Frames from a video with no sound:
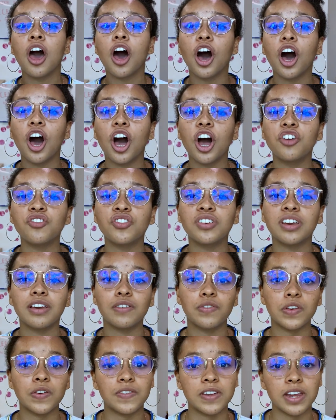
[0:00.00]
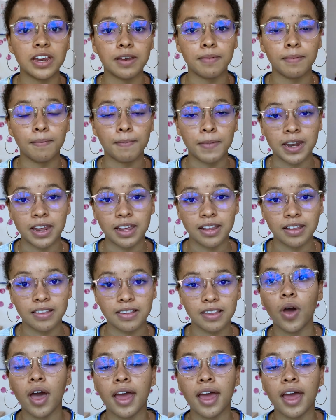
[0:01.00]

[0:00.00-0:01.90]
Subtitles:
115 minutes.